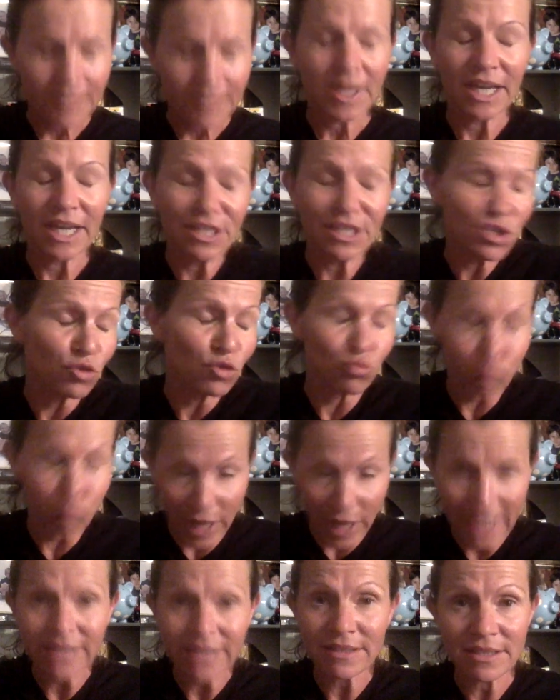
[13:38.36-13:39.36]
It's
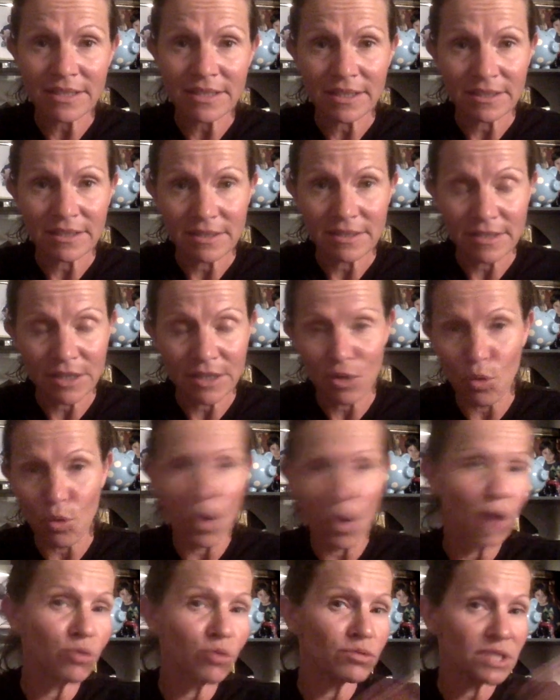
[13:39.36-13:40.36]
great to
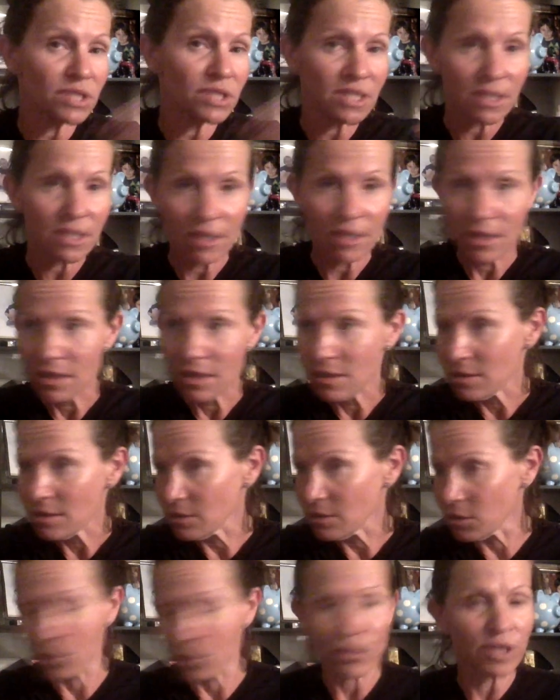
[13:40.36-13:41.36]
quote
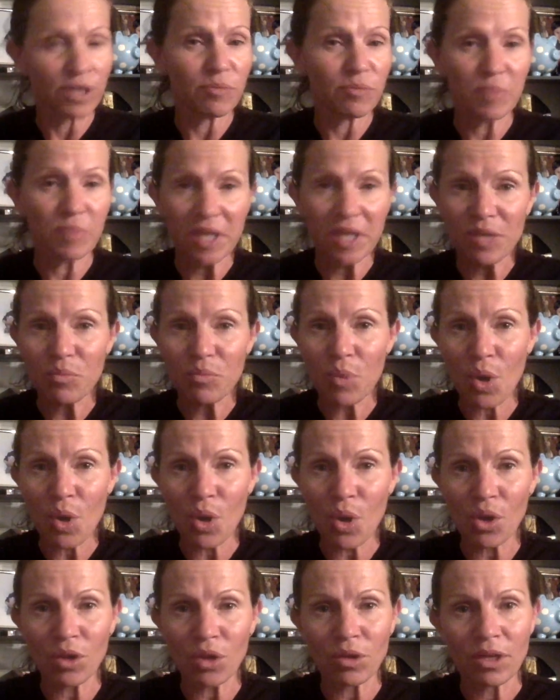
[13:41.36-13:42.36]
learned
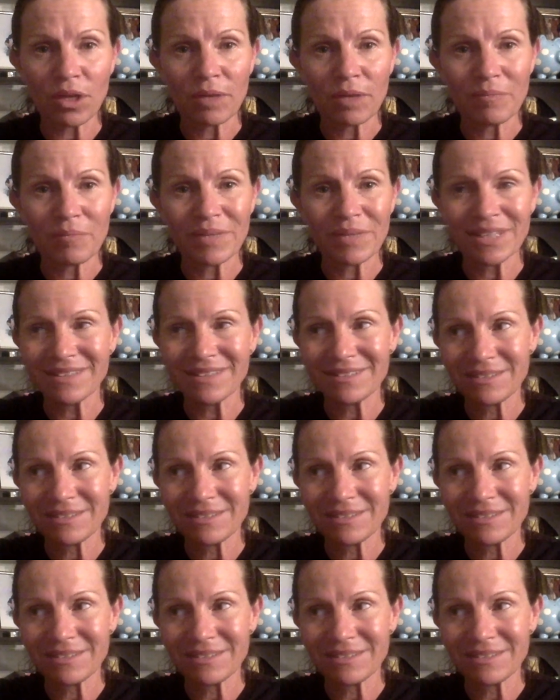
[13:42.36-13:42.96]
people, but